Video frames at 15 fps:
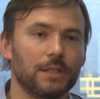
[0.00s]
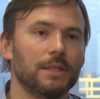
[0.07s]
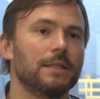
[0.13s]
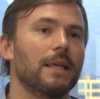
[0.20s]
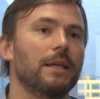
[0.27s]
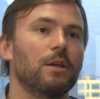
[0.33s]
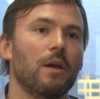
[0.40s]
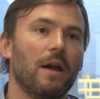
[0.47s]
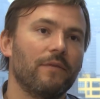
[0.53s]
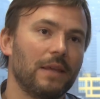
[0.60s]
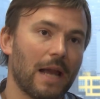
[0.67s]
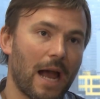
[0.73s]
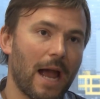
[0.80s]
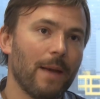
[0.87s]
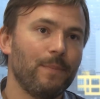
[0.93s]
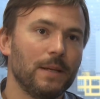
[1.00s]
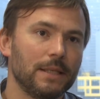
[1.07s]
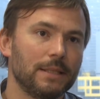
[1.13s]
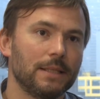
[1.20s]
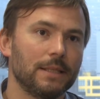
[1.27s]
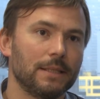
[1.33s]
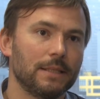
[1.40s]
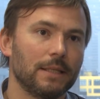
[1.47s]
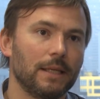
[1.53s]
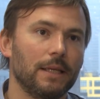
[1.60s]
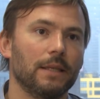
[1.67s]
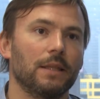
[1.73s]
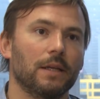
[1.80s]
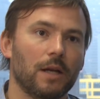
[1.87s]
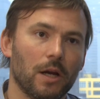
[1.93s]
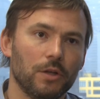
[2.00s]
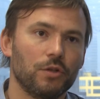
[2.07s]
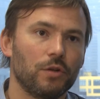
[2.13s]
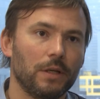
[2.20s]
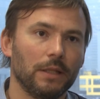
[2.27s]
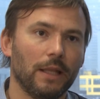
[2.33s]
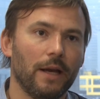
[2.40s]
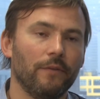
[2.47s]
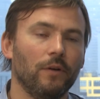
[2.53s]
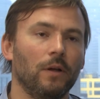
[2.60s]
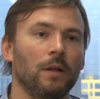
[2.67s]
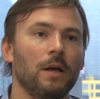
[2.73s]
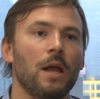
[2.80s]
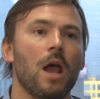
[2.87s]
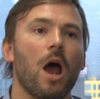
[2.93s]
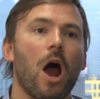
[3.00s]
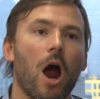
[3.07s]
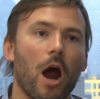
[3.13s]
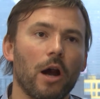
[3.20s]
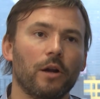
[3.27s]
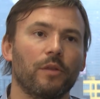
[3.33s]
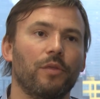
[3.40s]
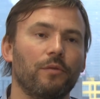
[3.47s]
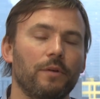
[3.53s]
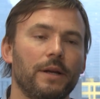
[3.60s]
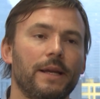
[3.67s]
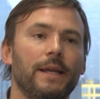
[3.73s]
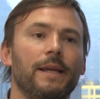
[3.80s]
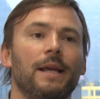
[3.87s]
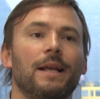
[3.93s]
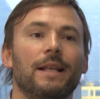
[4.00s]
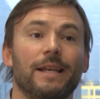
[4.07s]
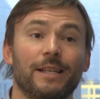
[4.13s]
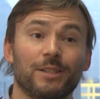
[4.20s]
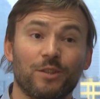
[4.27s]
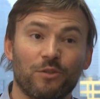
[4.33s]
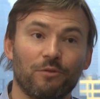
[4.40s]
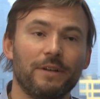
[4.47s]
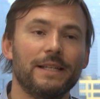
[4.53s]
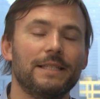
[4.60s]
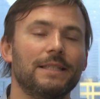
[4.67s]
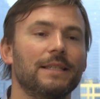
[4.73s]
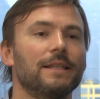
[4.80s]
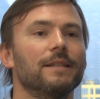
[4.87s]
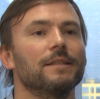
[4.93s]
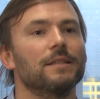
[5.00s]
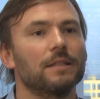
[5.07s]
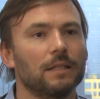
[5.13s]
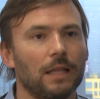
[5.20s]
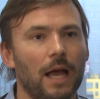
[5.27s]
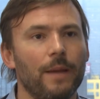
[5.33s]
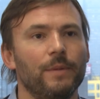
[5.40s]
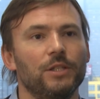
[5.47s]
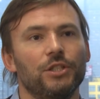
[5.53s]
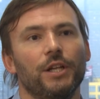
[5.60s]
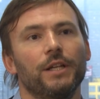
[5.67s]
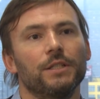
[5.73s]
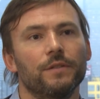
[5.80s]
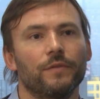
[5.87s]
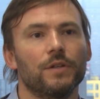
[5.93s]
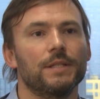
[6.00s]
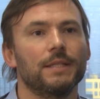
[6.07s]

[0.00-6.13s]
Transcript: Just like you have the IPCC at the country level, ARC3 is three C's, climate change for